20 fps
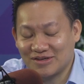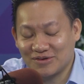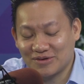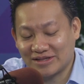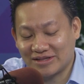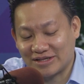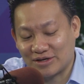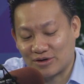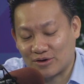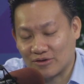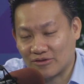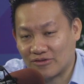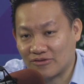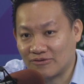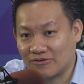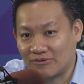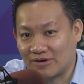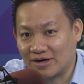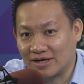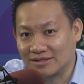get the Earth,
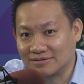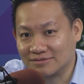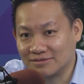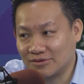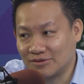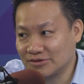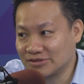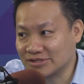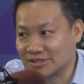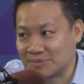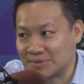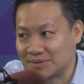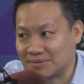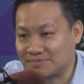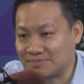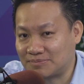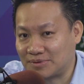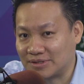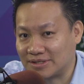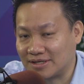right? The Earth's gonna be
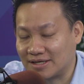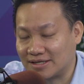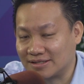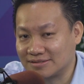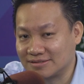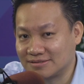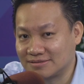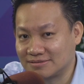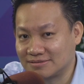pretty nice.